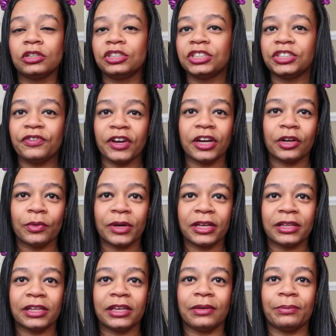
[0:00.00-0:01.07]
just very
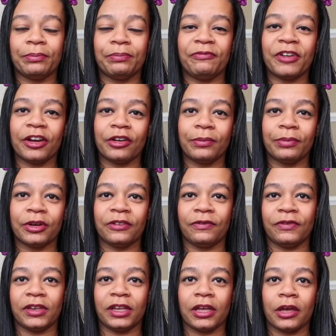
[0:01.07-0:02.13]
quickly, very
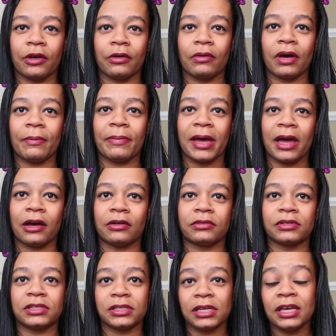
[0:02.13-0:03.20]
brief video
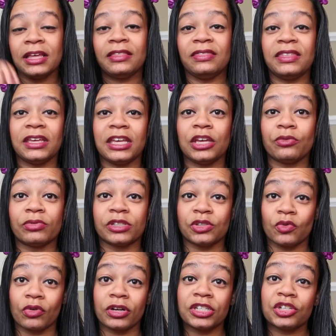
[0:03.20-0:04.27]
about the
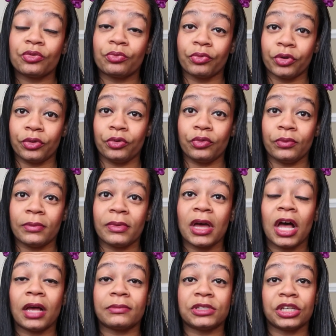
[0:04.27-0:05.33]
resort
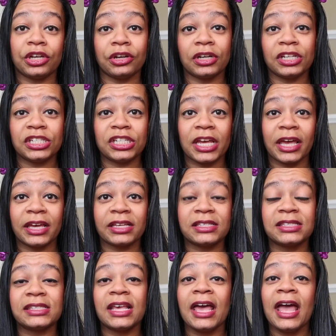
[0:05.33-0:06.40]
room security
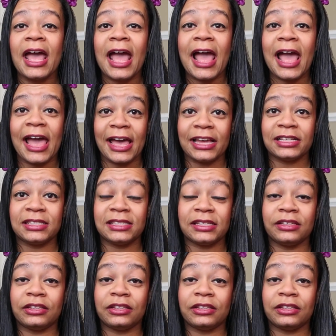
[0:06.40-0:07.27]
checks at